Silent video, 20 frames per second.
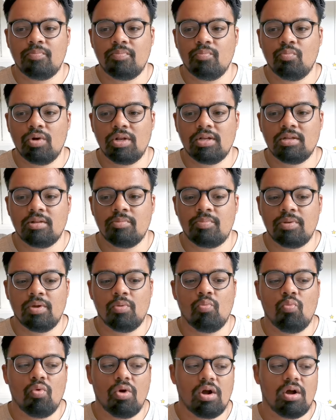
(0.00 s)

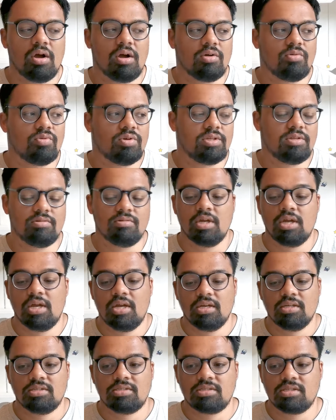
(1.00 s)
Whether it be in work,
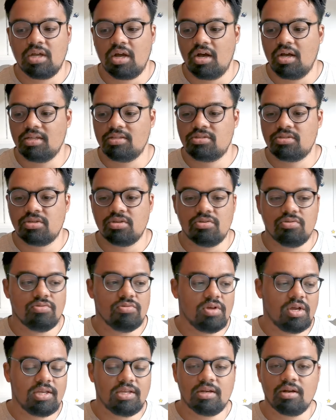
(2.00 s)
when you
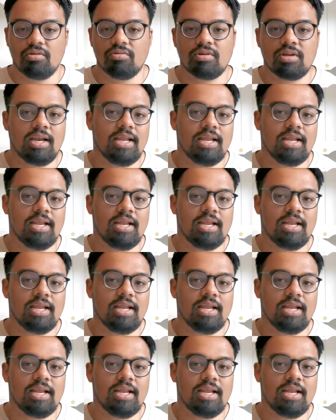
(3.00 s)
started to,